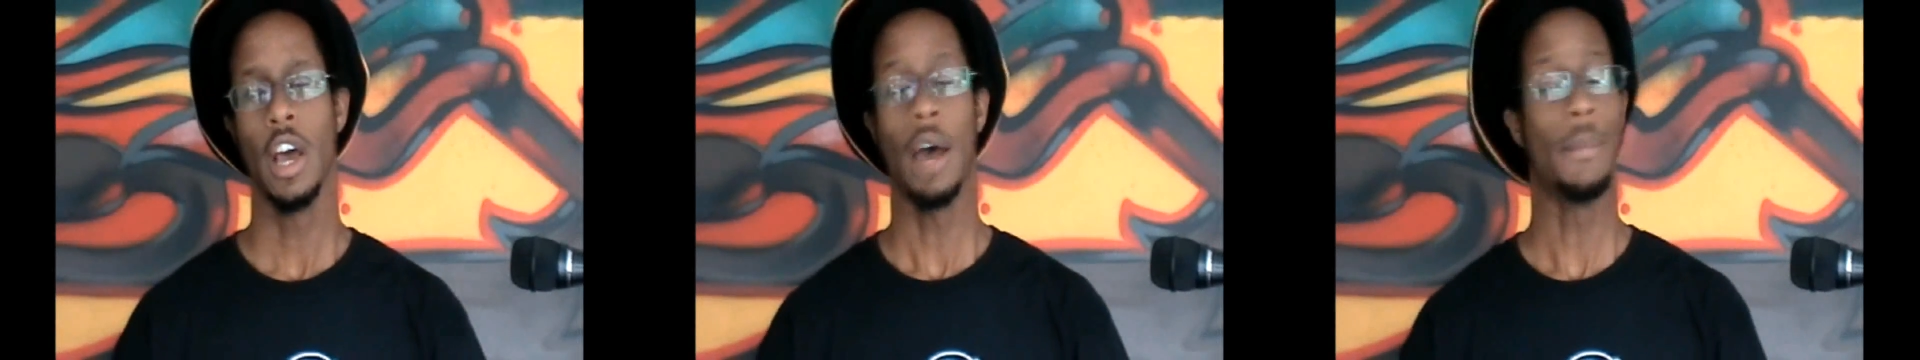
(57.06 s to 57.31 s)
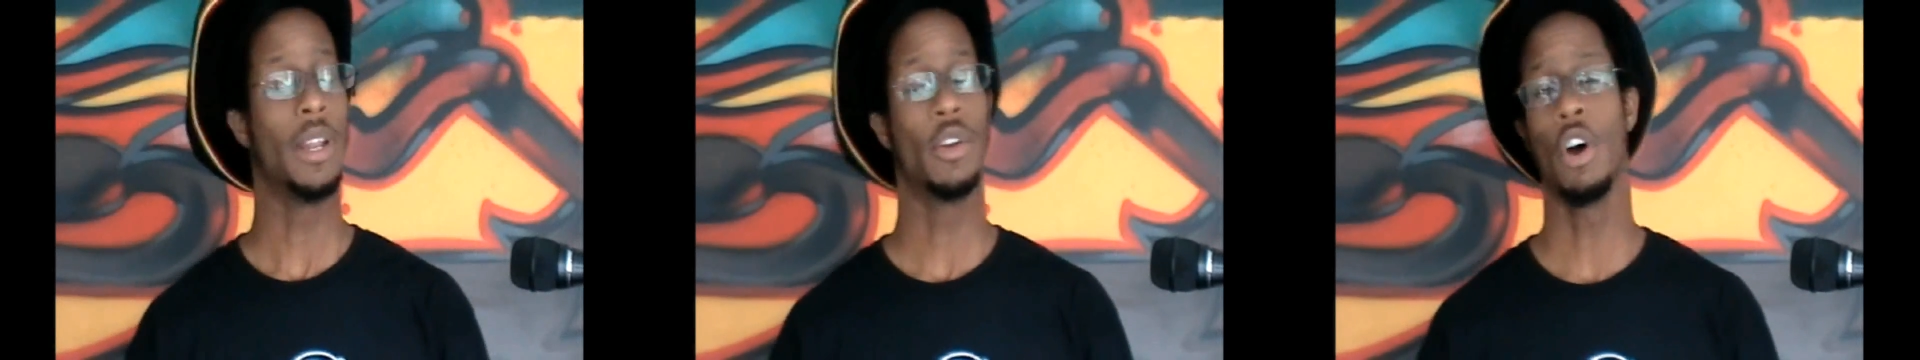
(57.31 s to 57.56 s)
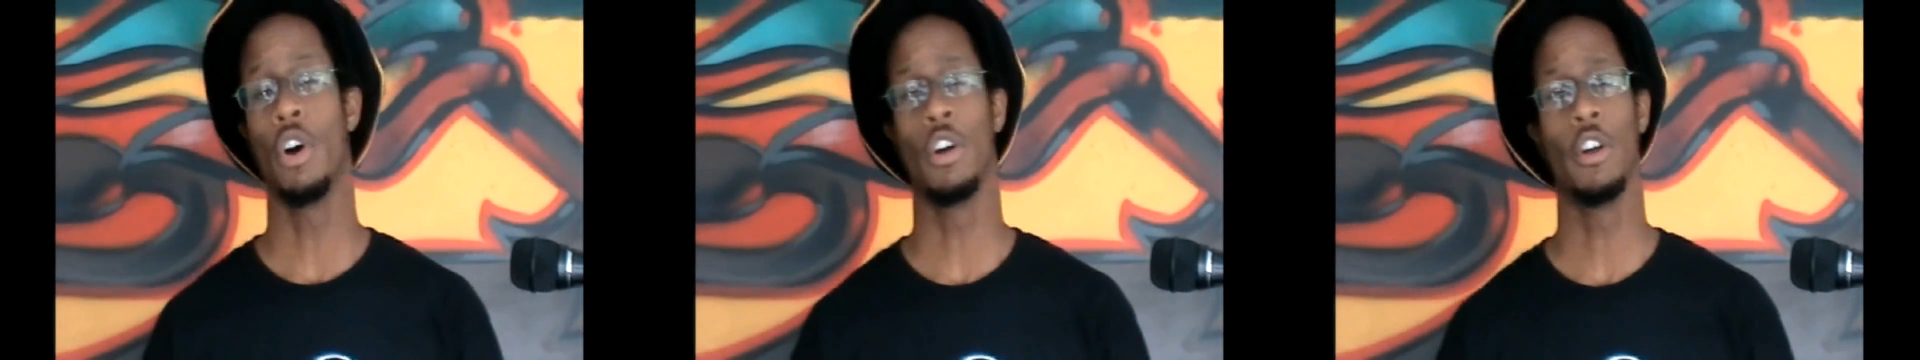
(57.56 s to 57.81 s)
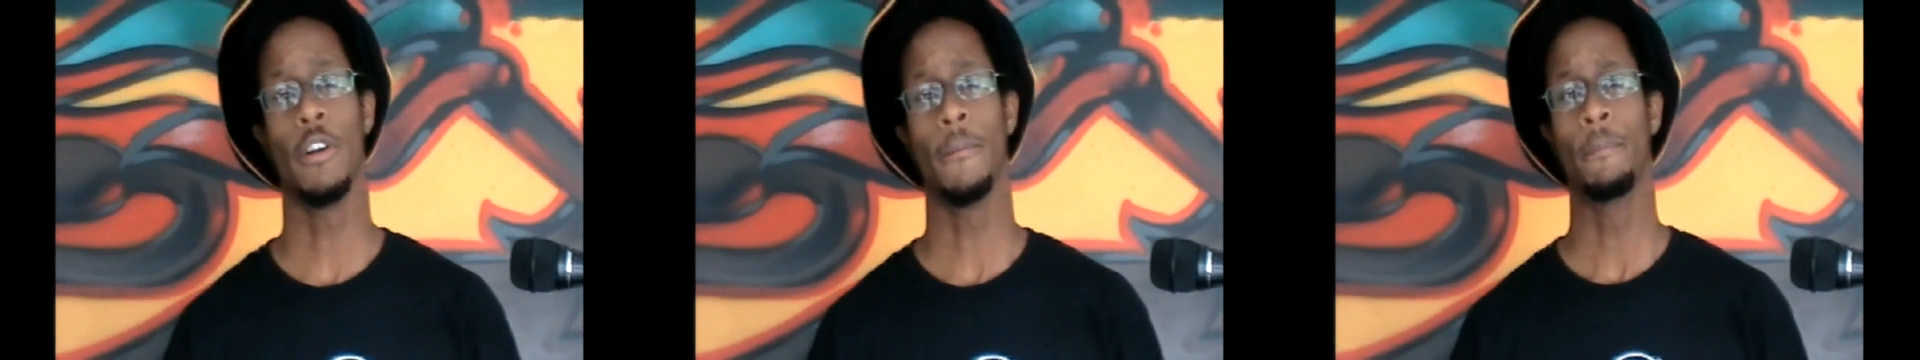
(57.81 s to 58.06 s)
I mean, it don't
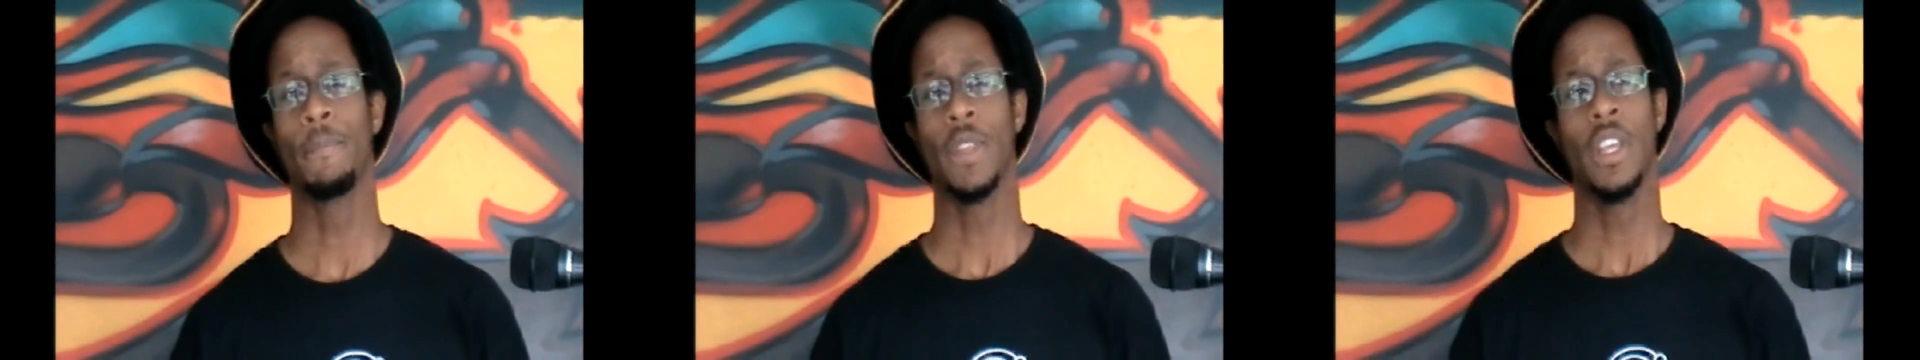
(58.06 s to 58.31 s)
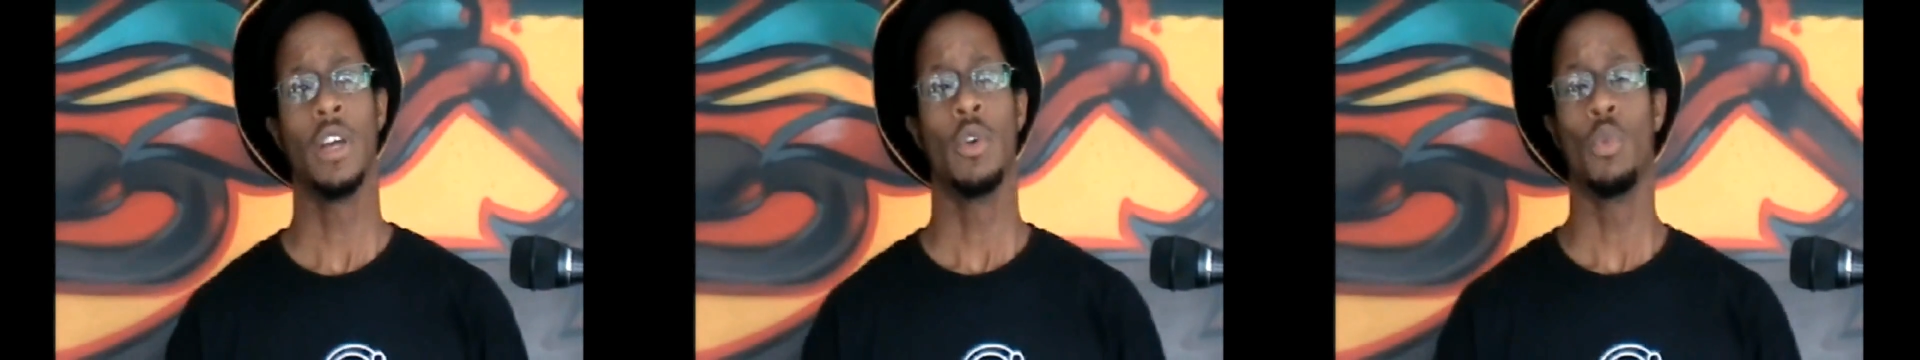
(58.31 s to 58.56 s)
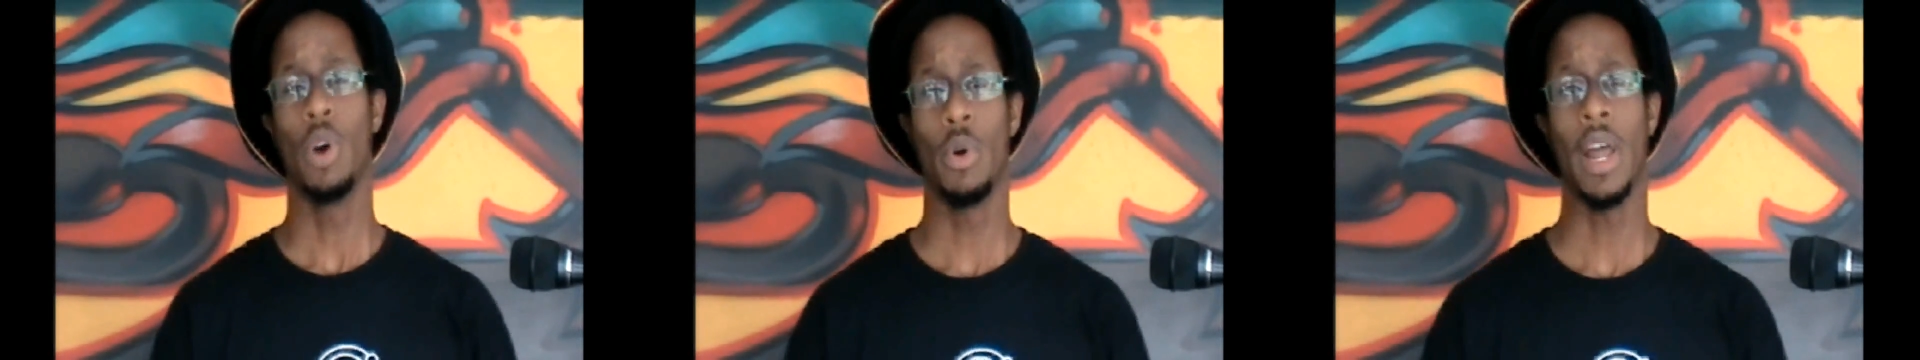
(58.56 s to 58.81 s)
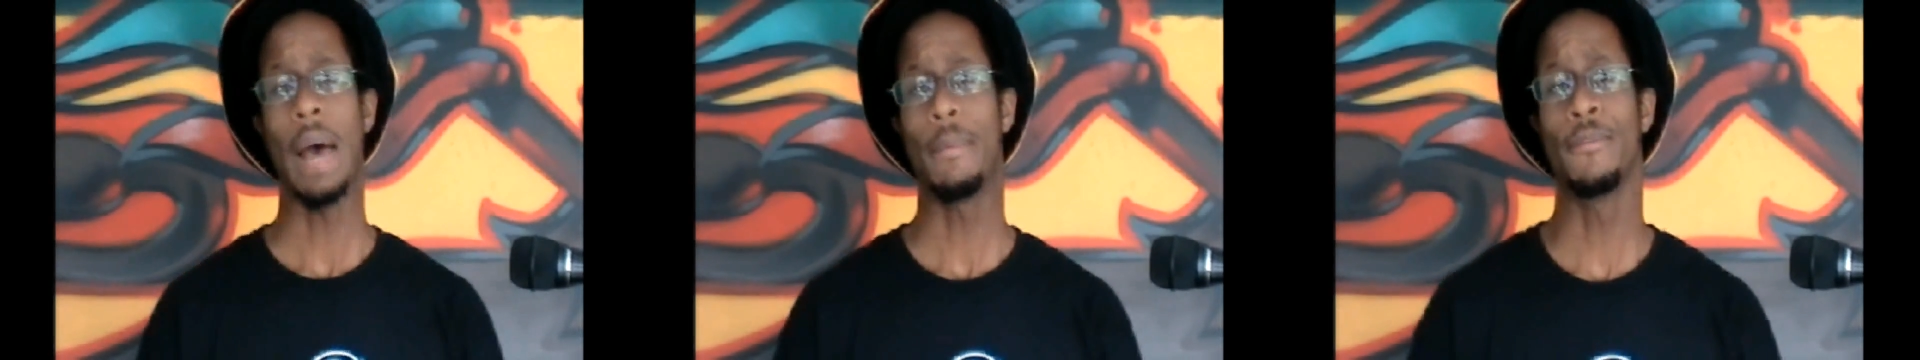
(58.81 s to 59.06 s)
hurt. What
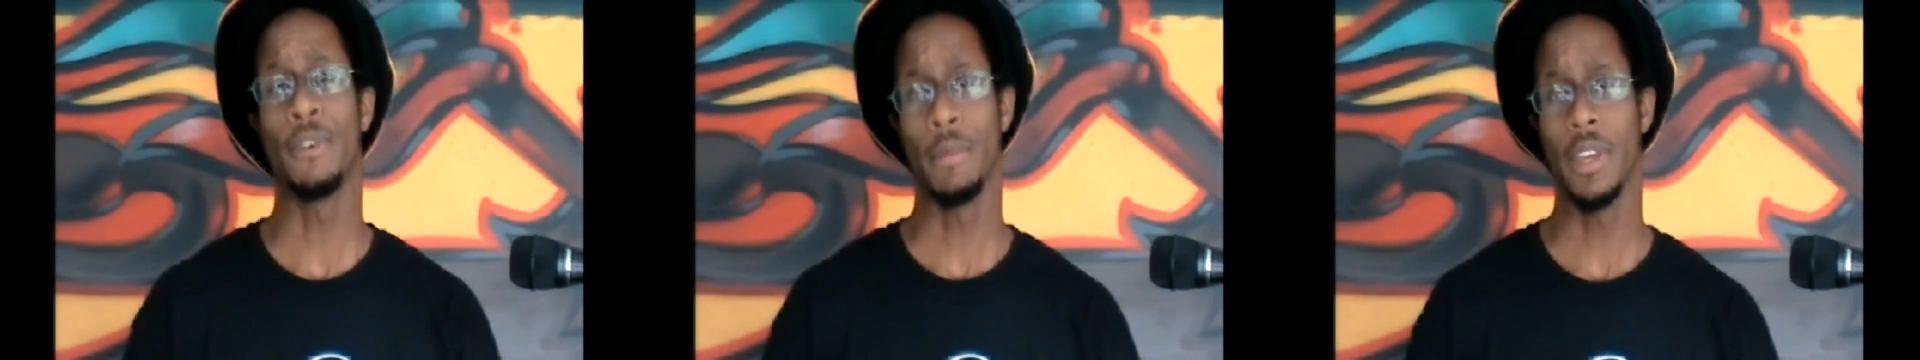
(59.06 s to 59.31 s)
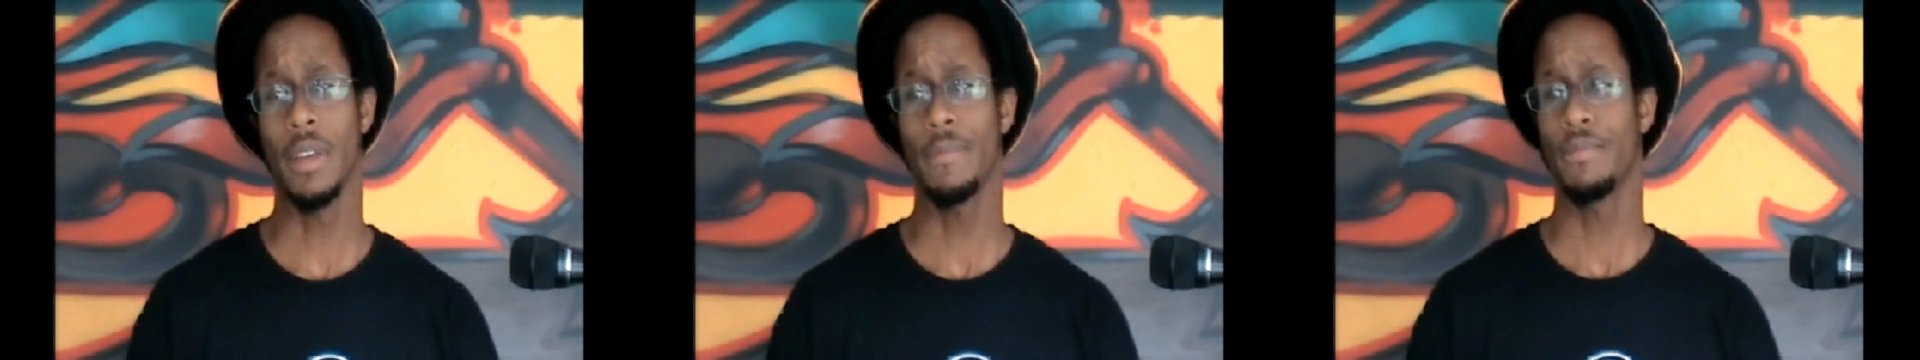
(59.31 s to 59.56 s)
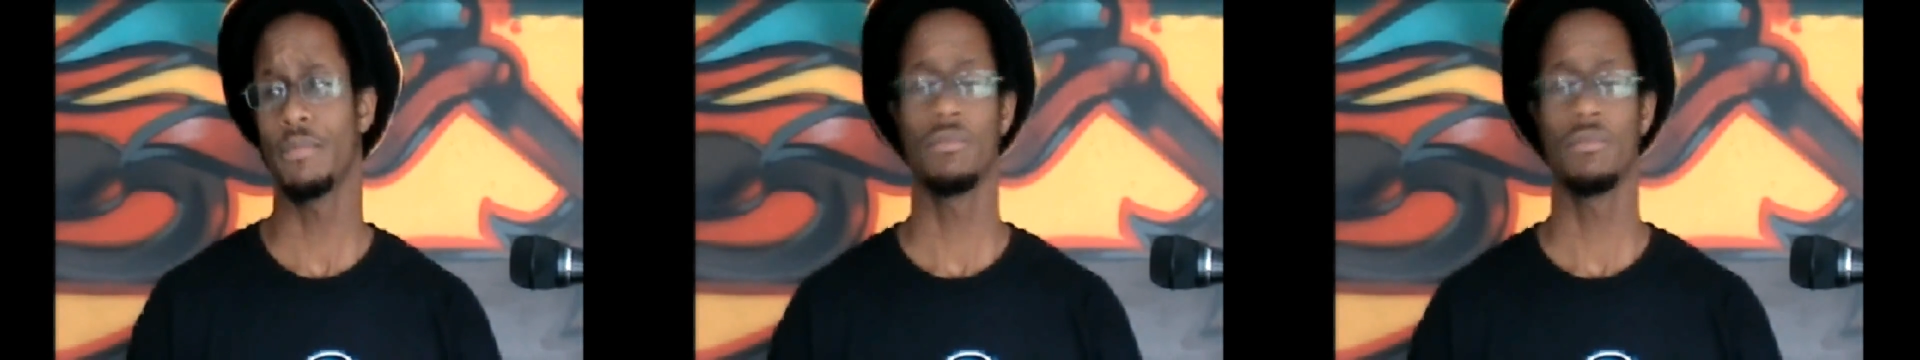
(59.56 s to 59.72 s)
would happen for me?